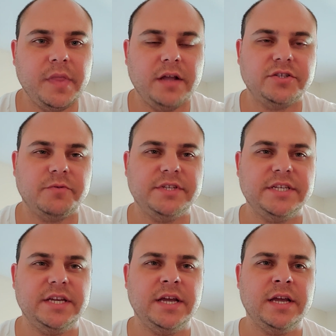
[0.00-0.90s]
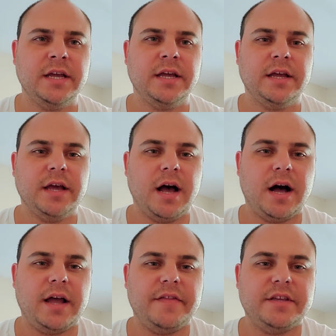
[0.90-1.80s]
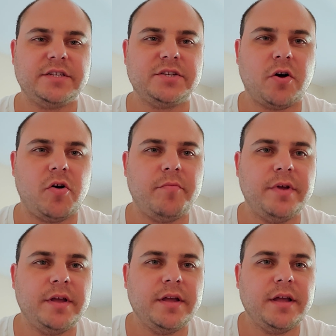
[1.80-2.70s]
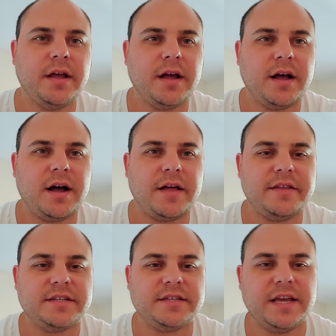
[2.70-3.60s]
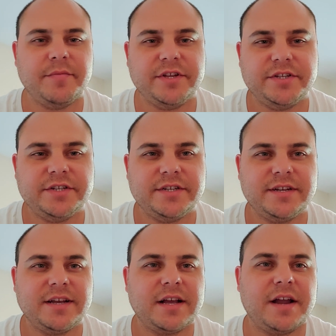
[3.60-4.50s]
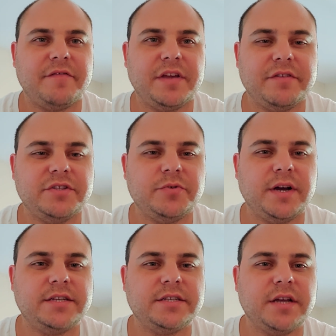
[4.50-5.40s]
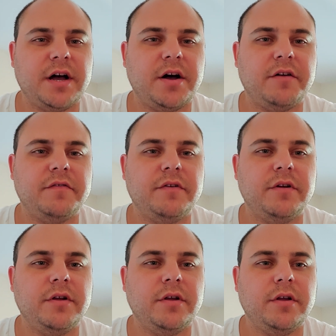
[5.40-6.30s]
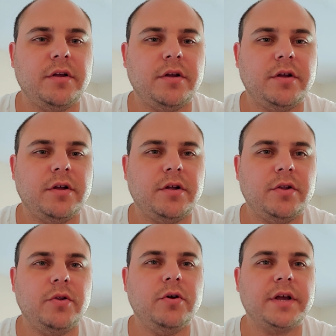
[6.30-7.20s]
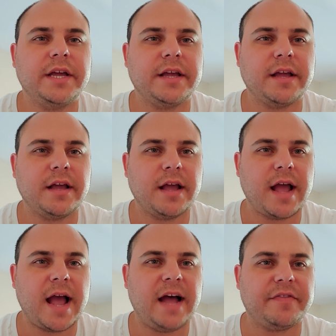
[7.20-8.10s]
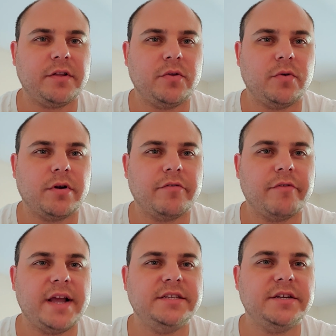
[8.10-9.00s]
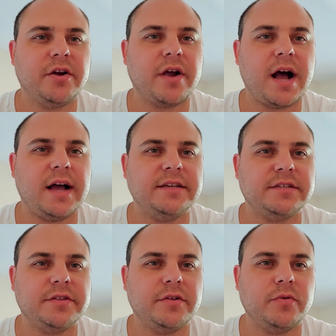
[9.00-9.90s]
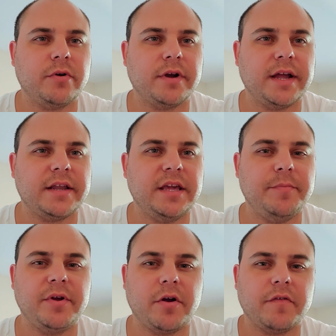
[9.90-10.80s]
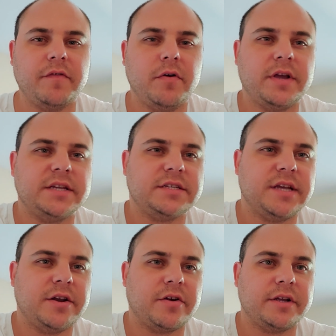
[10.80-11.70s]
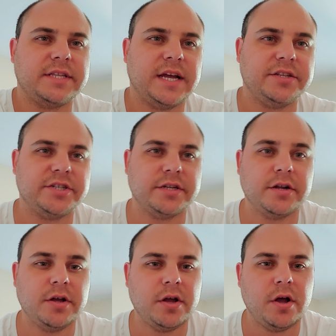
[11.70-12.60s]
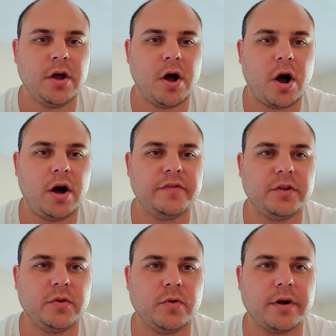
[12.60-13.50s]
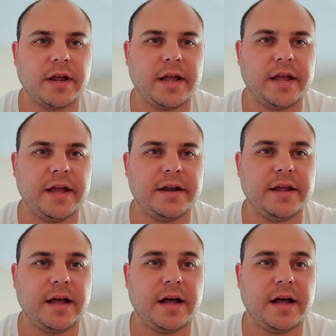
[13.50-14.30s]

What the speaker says: And so we see in this psalm this image kind of given to us of looking at the Lord, raising our eyes to the Lord, and keeping our focus and our attention on the Lord. And